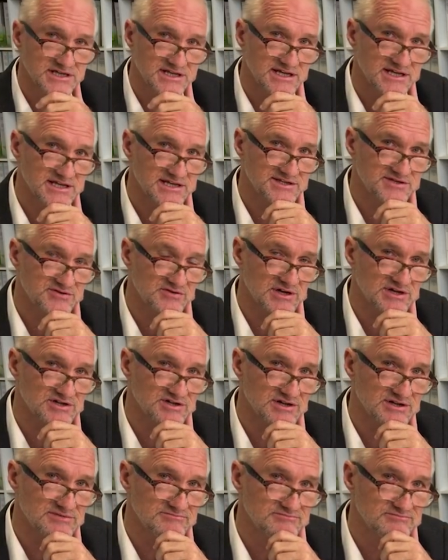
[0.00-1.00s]
in a
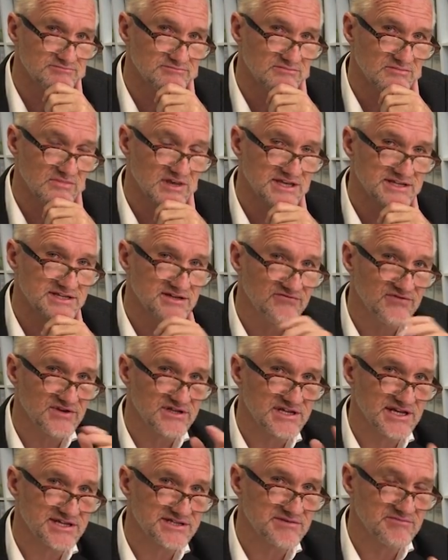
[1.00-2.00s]
structure, as if
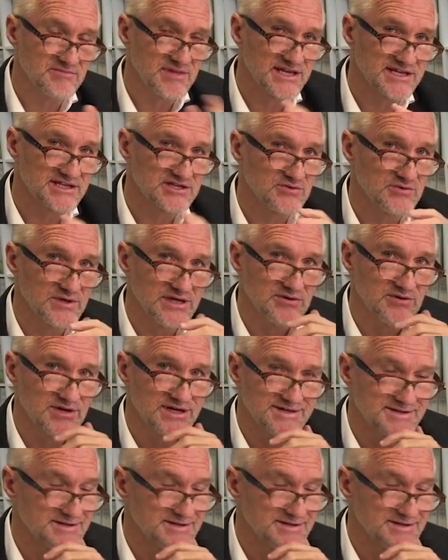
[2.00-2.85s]
it doesn't matter to anyone